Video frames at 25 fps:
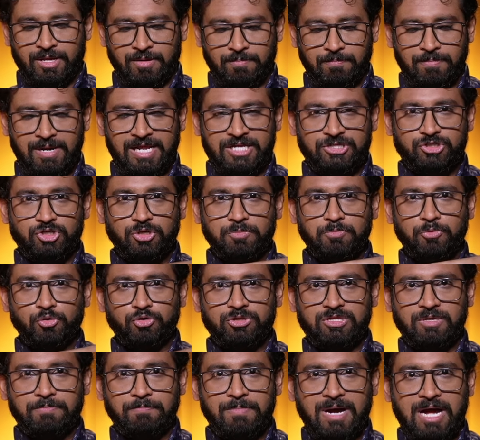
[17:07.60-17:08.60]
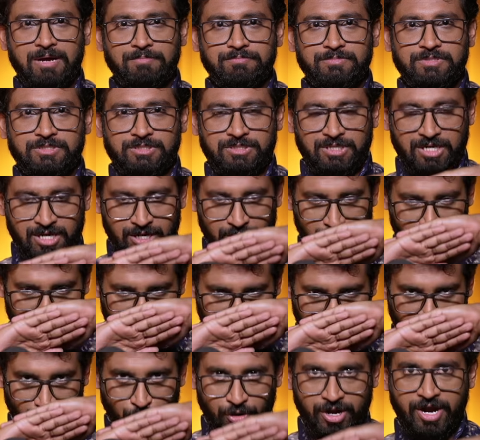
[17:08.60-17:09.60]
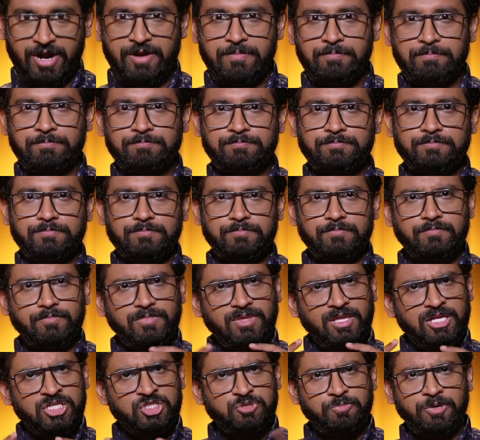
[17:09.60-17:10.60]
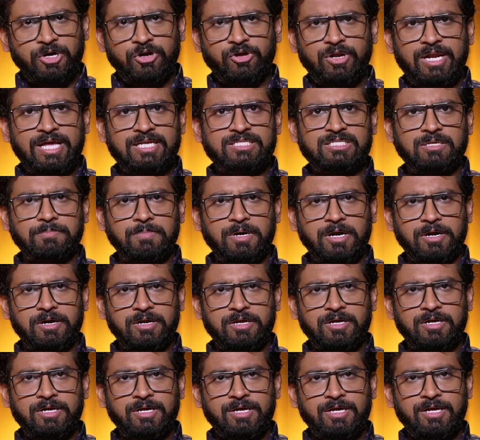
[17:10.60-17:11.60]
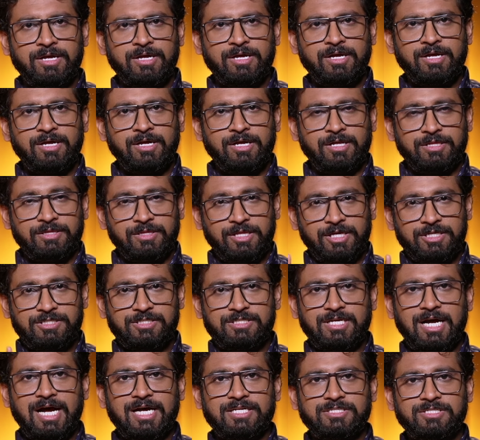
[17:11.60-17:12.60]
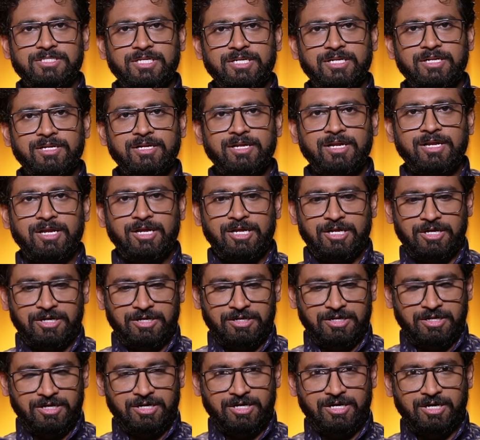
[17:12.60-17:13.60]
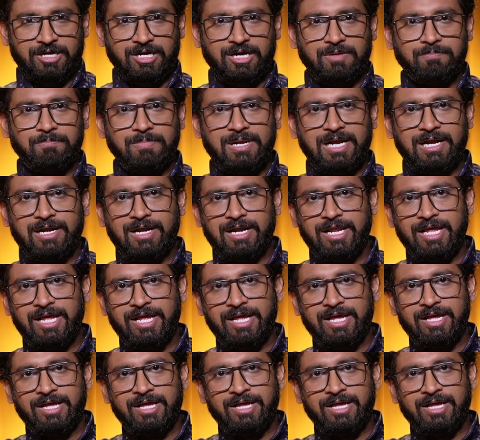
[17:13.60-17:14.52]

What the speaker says: place your both the palms under your forehead, spread your legs apart. This asana completely